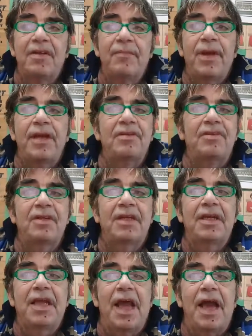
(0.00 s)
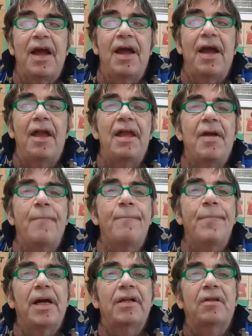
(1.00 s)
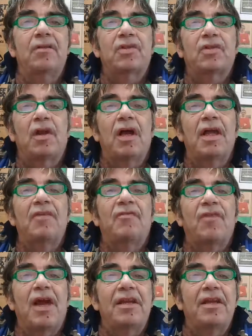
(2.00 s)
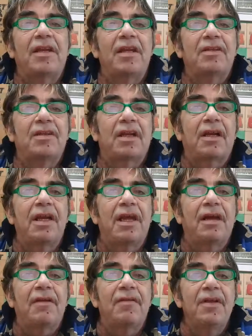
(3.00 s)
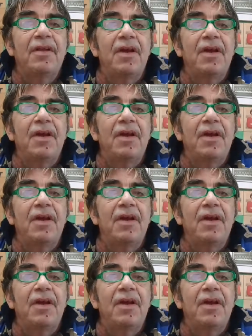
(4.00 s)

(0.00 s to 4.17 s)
managed to get in a muddle trying frantically to clear,